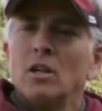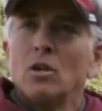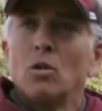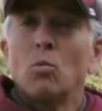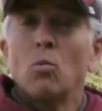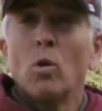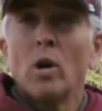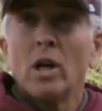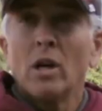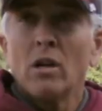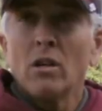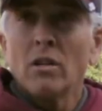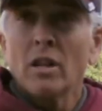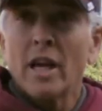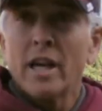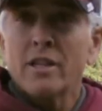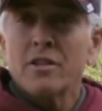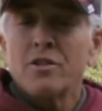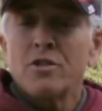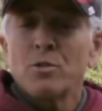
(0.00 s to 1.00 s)
Well,
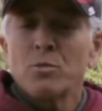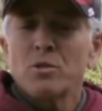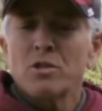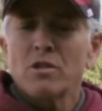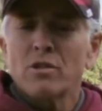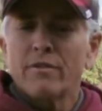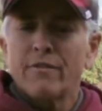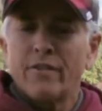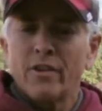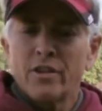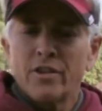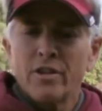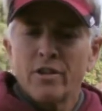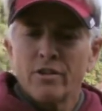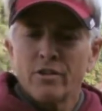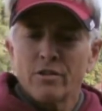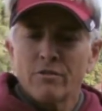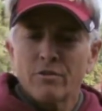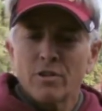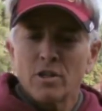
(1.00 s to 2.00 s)
last year was our 5th year
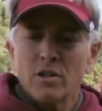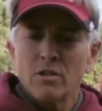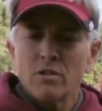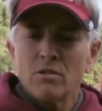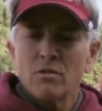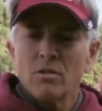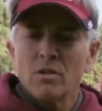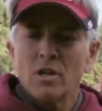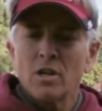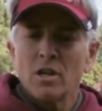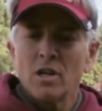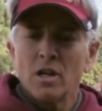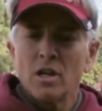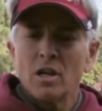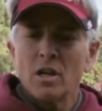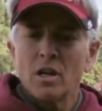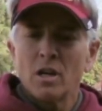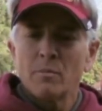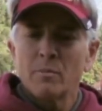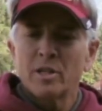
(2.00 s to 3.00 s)
in a row
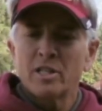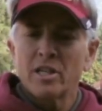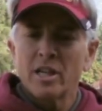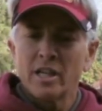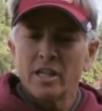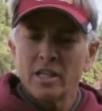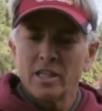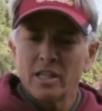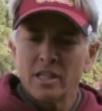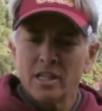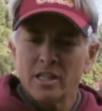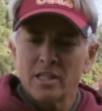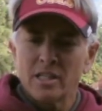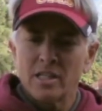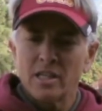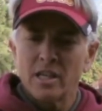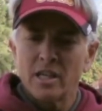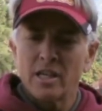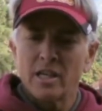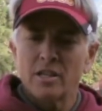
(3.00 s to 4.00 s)
attending the
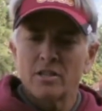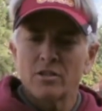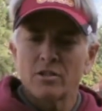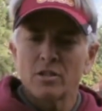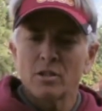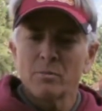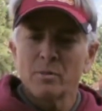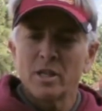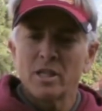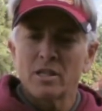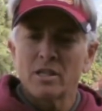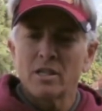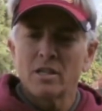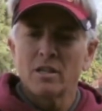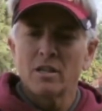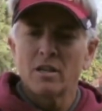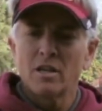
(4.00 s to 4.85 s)
NCAA Tournament.